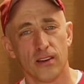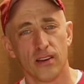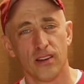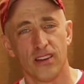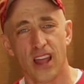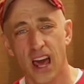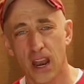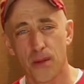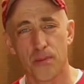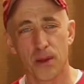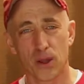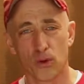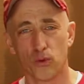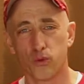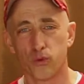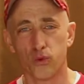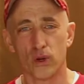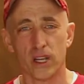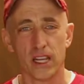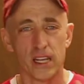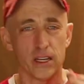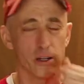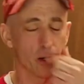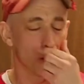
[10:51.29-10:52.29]
Not a big
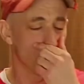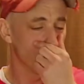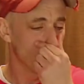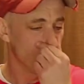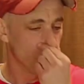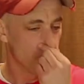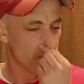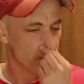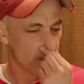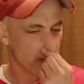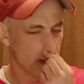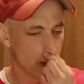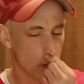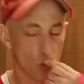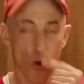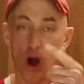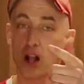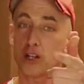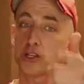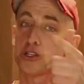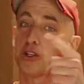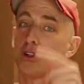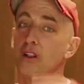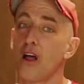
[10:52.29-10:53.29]
reader.
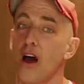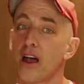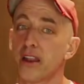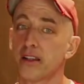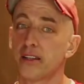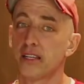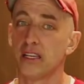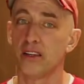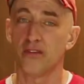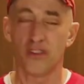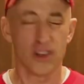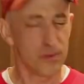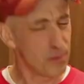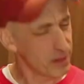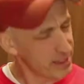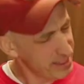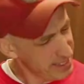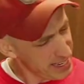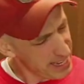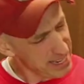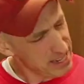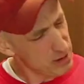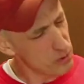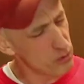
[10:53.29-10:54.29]
Watched a lot of TV, but
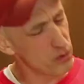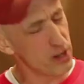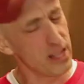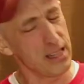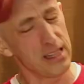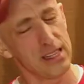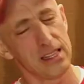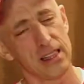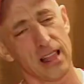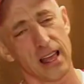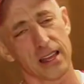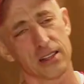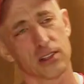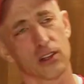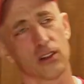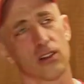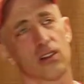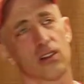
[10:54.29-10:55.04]
didn't really like to